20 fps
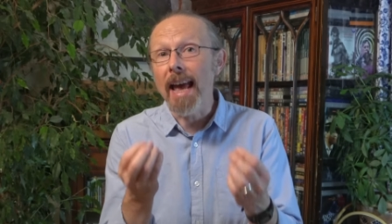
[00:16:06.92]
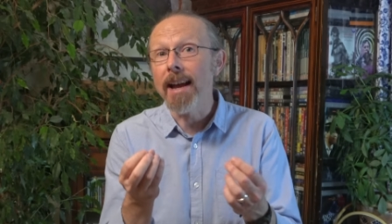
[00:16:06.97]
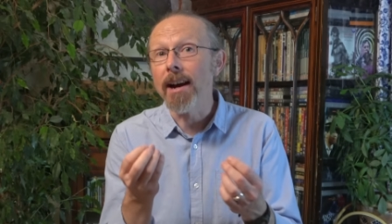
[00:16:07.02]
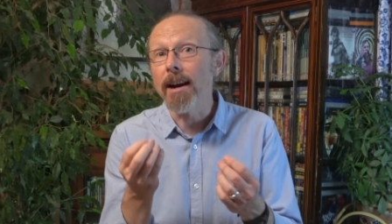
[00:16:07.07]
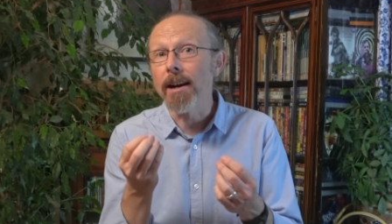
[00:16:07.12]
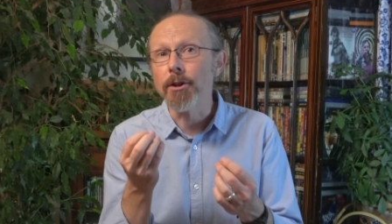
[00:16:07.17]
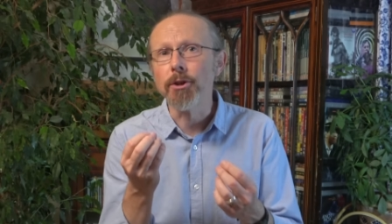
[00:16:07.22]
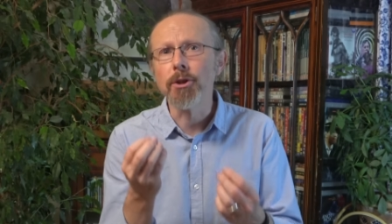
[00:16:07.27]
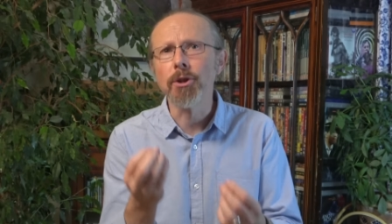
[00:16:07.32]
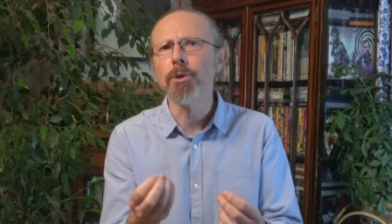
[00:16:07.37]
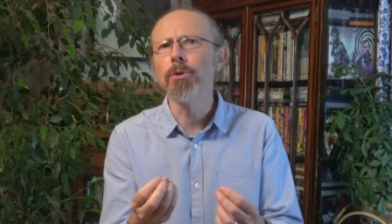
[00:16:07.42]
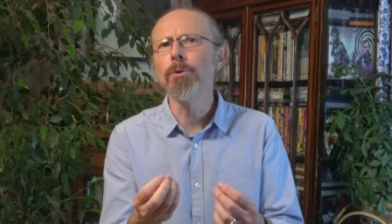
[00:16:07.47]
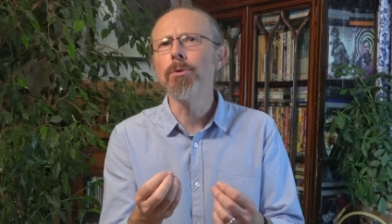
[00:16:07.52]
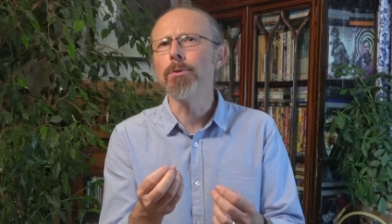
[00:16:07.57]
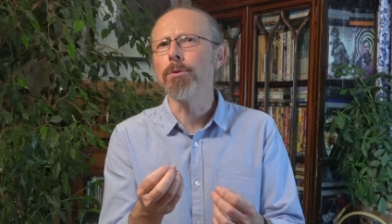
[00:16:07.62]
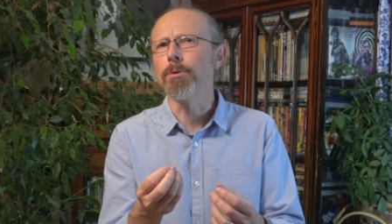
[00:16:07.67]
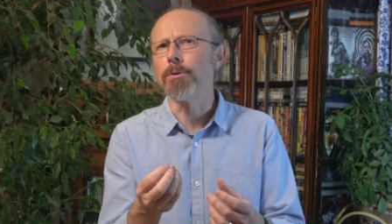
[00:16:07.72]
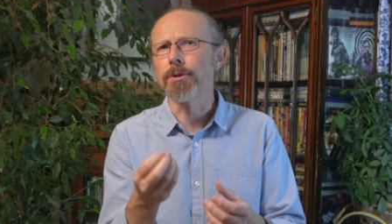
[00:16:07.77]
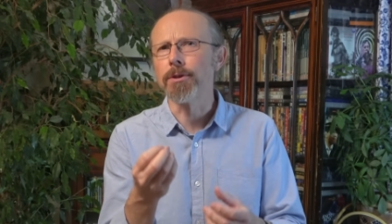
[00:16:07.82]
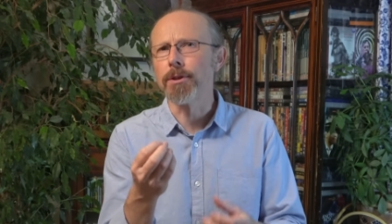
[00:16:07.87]
AI
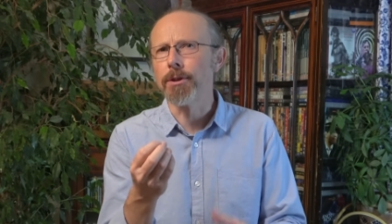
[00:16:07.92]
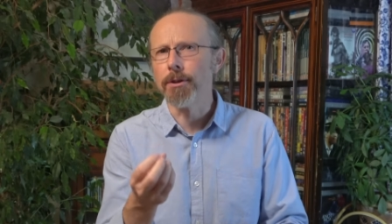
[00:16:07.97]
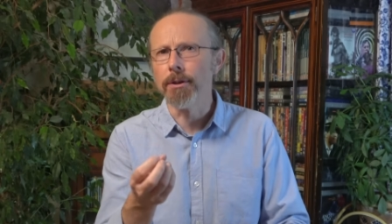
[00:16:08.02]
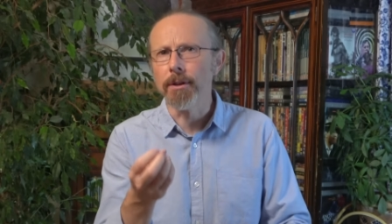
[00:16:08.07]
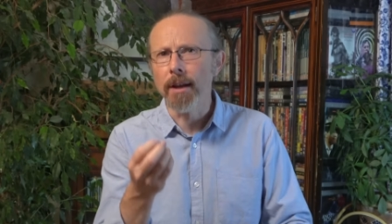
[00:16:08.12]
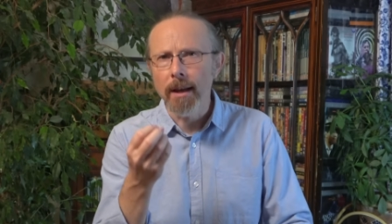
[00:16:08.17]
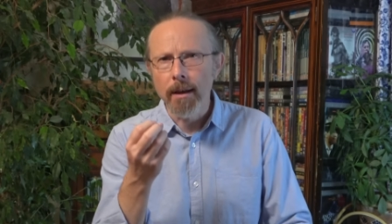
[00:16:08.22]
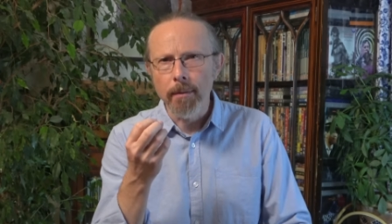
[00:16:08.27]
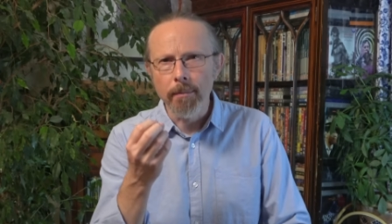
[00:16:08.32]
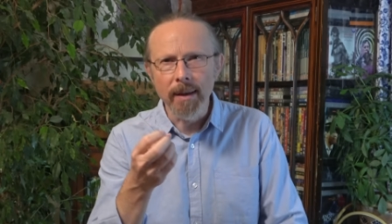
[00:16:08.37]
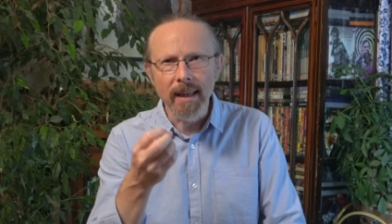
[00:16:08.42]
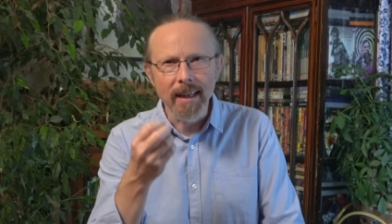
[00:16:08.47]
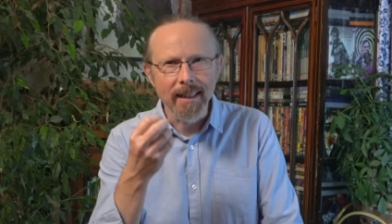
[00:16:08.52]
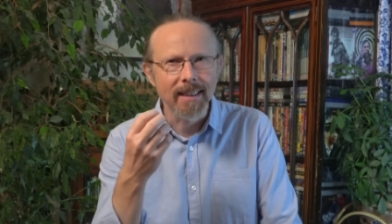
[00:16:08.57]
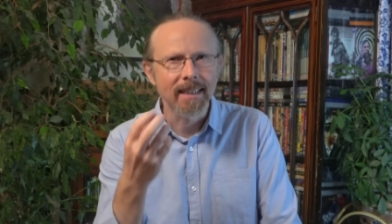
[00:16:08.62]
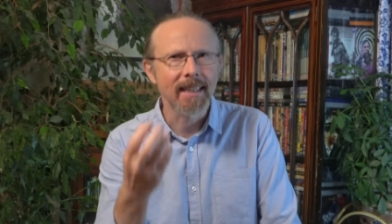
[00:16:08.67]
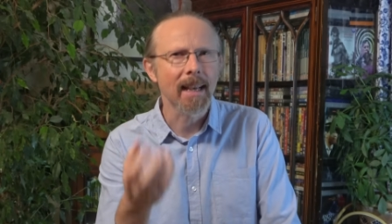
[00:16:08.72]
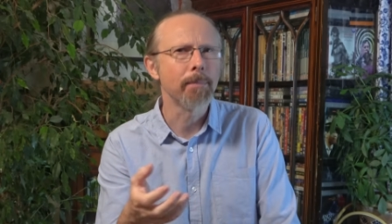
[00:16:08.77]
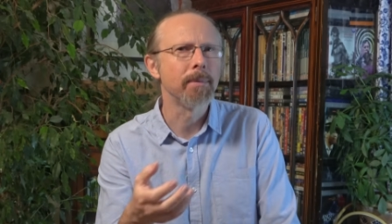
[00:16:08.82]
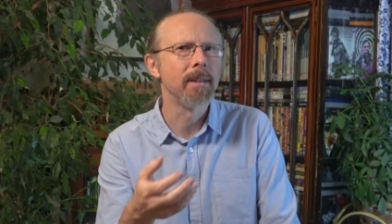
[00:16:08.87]
tools could be
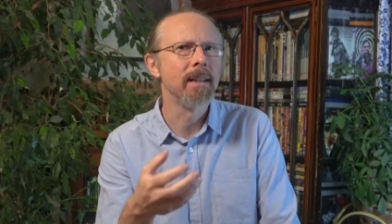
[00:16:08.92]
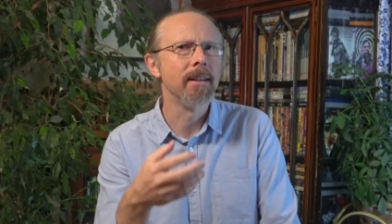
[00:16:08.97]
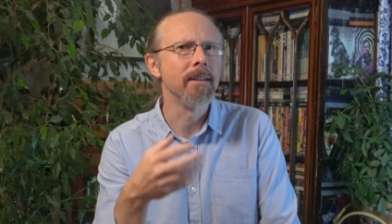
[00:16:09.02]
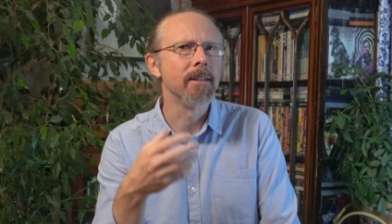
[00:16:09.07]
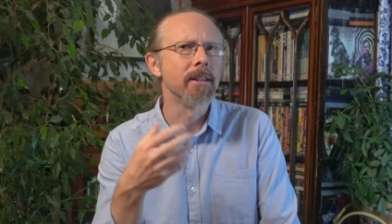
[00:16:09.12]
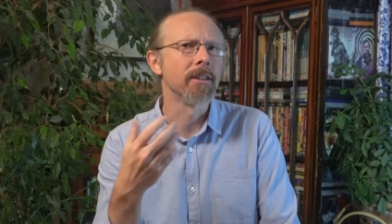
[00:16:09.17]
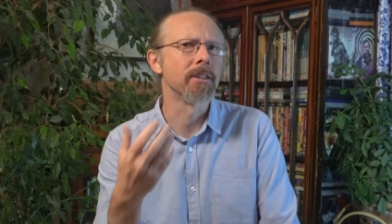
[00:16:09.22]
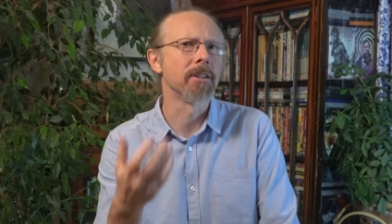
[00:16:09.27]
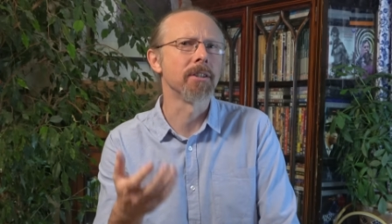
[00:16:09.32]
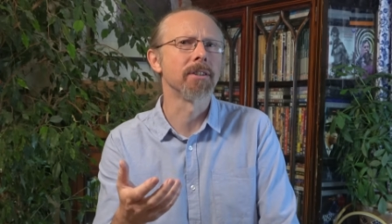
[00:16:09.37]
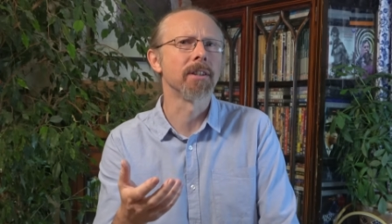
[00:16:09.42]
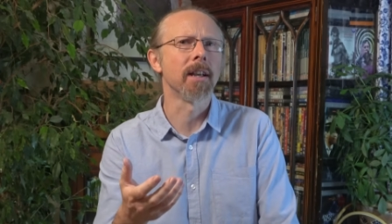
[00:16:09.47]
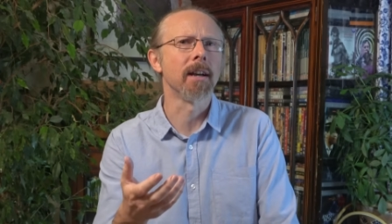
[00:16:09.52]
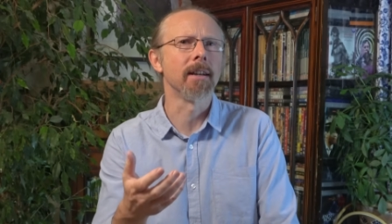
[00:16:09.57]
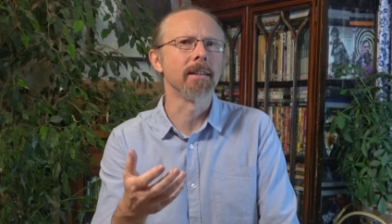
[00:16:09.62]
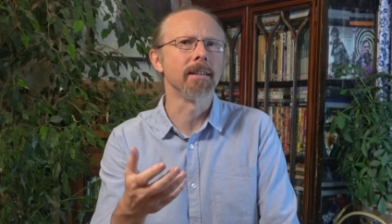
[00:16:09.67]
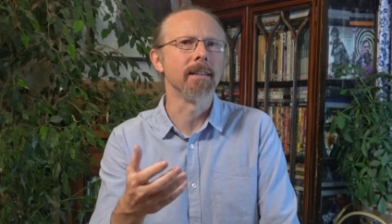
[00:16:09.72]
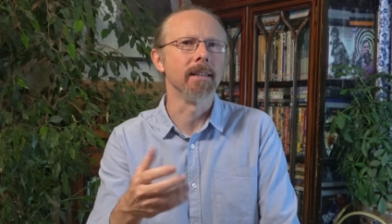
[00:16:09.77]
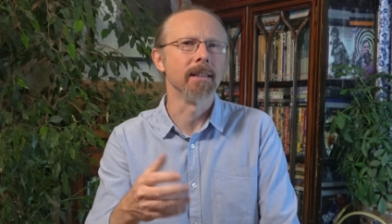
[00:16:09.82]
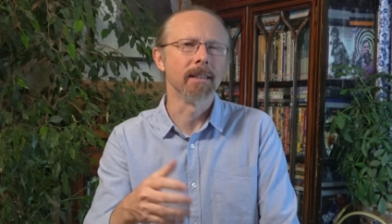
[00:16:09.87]
accepted into
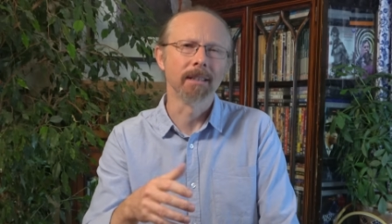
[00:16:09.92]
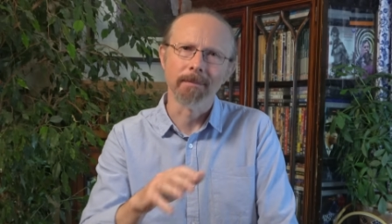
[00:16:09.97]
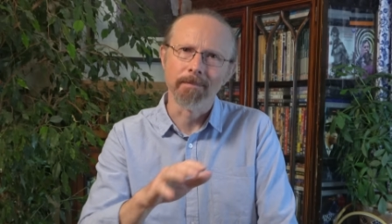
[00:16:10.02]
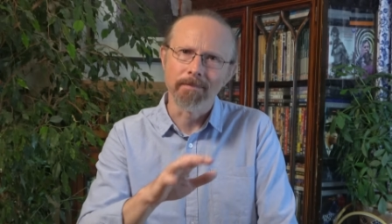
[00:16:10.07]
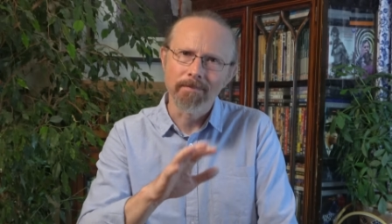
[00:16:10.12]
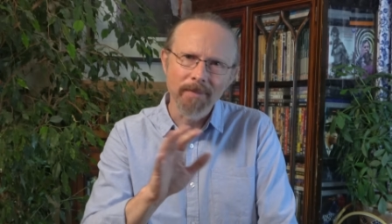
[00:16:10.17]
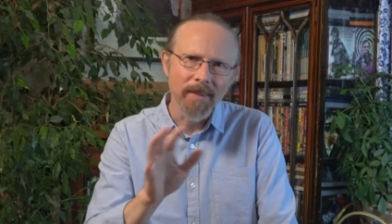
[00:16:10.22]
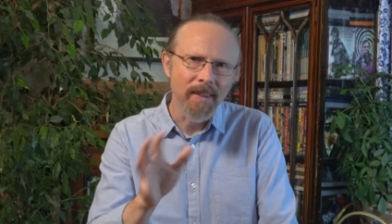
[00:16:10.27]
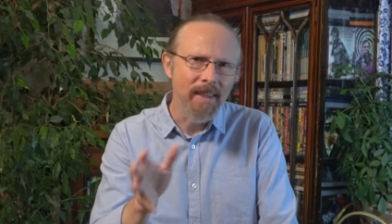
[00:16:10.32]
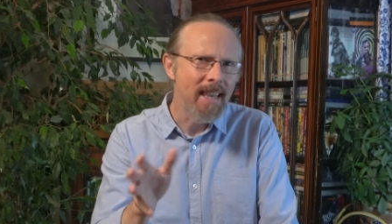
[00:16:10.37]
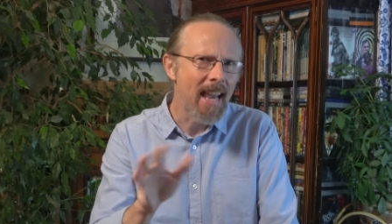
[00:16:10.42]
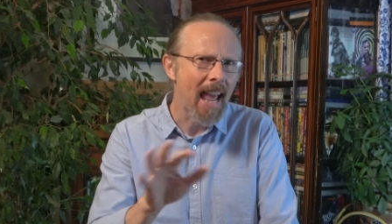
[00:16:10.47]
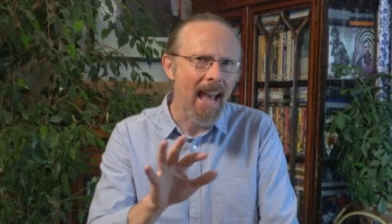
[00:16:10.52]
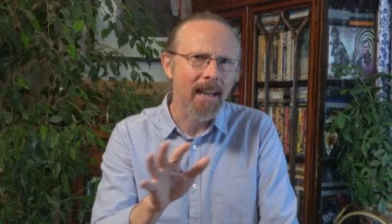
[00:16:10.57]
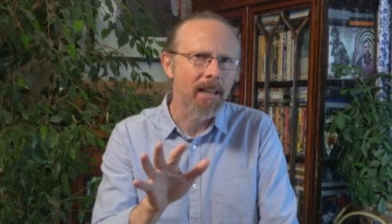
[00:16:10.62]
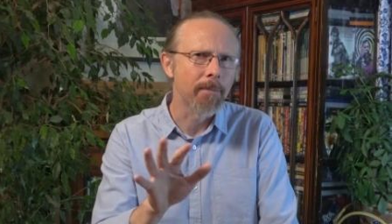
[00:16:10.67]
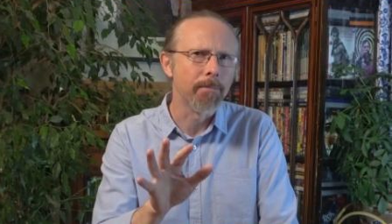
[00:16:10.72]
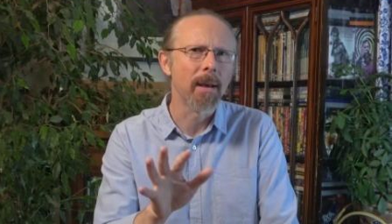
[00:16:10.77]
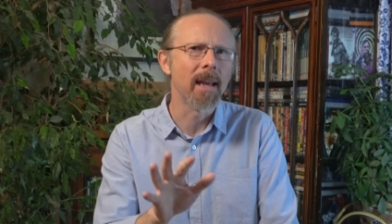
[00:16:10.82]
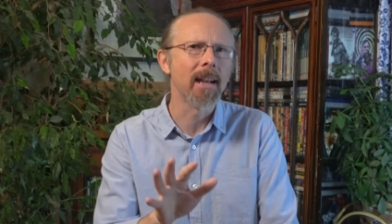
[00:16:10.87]
society as a
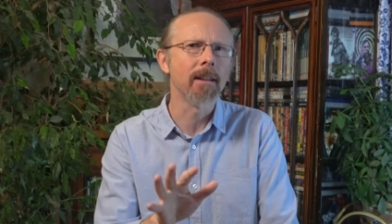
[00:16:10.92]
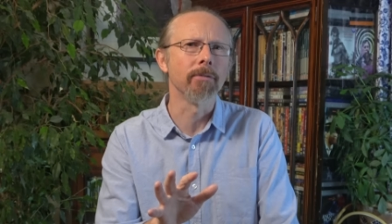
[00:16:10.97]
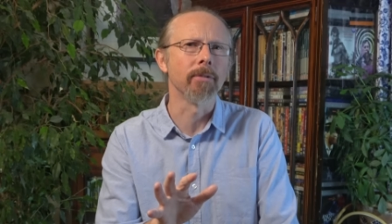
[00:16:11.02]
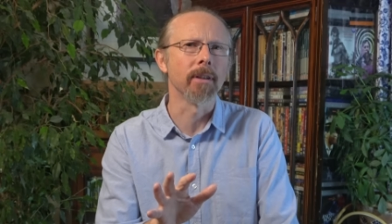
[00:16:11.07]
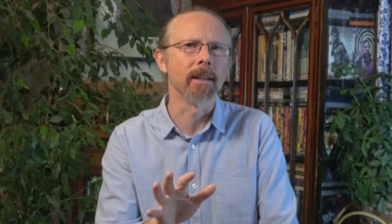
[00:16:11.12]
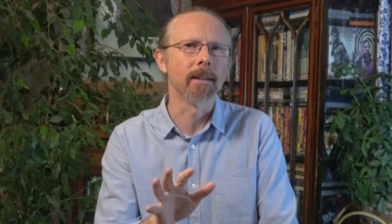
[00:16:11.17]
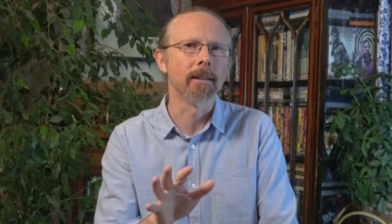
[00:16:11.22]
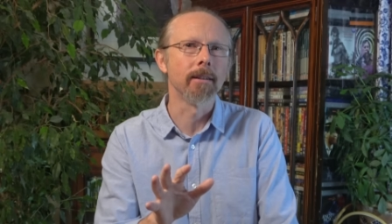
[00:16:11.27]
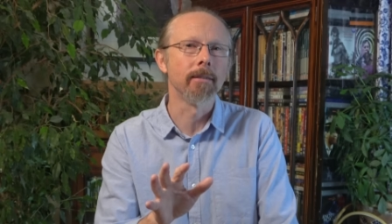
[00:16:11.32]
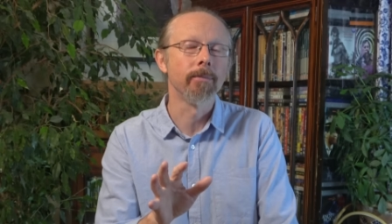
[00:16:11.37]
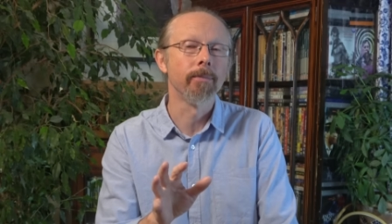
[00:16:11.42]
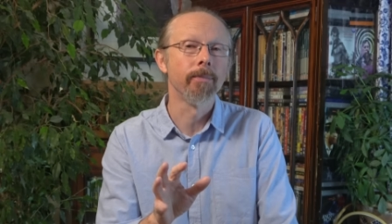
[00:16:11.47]
net benefit.